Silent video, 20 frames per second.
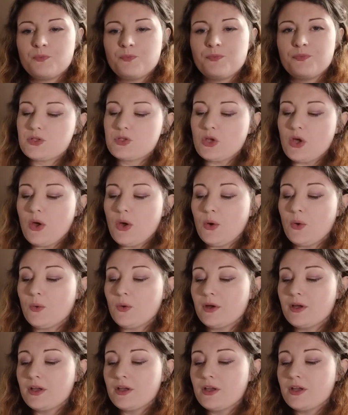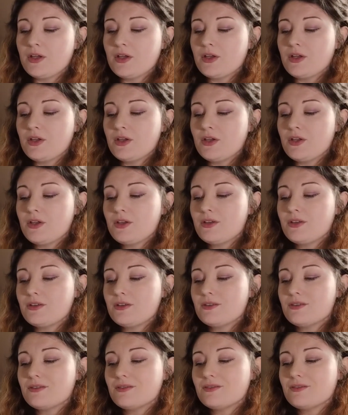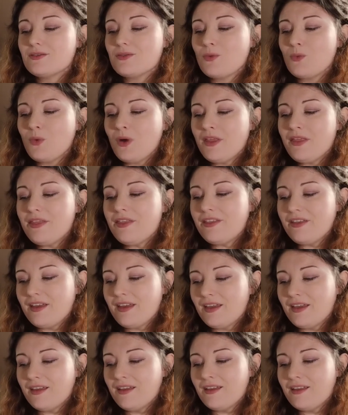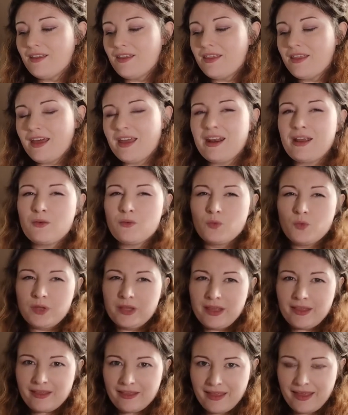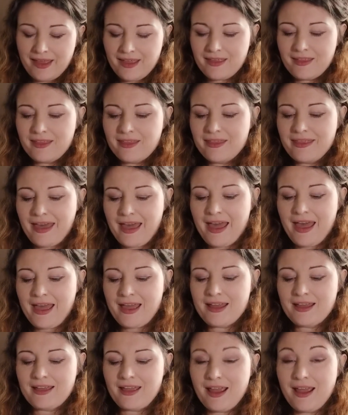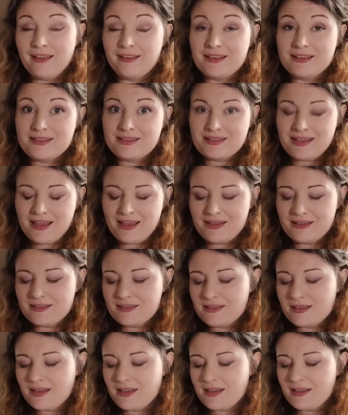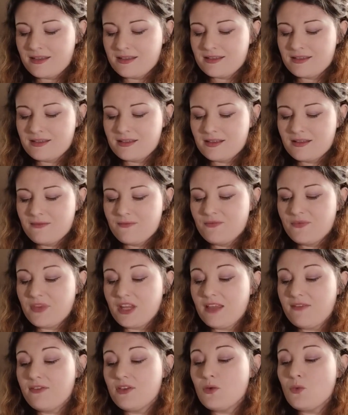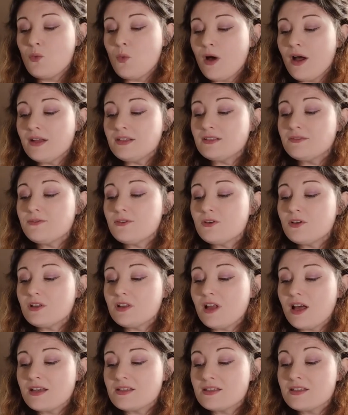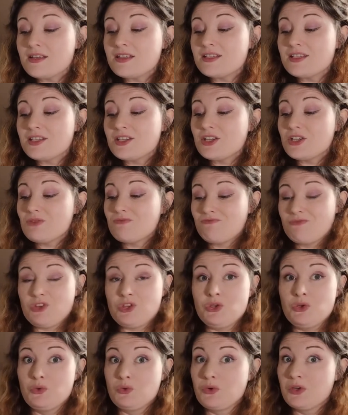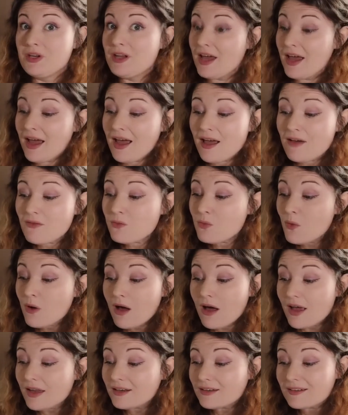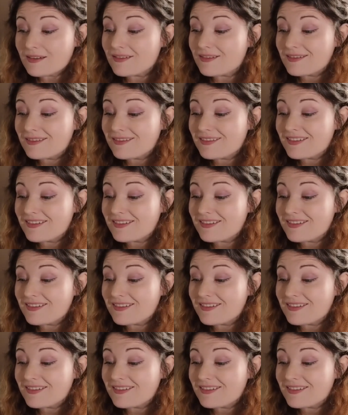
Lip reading: So one thing that I really like that Ali says is, if you want a full closet, you can have one.